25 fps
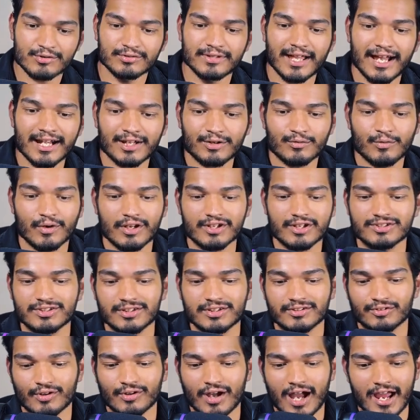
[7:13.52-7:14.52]
to that
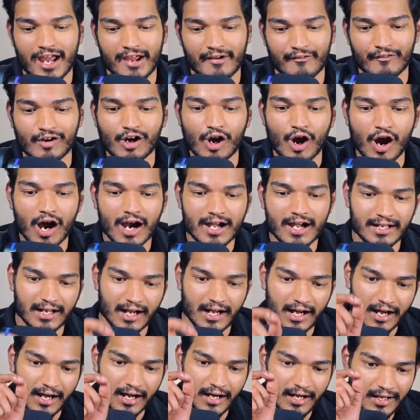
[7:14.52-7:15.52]
question, so I got
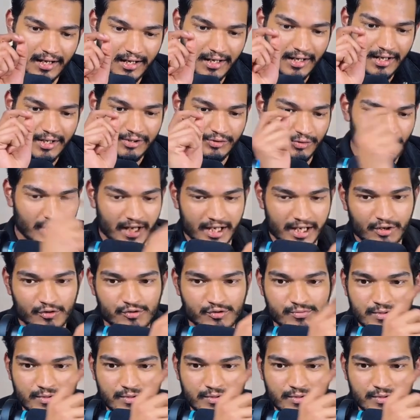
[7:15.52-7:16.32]
so right now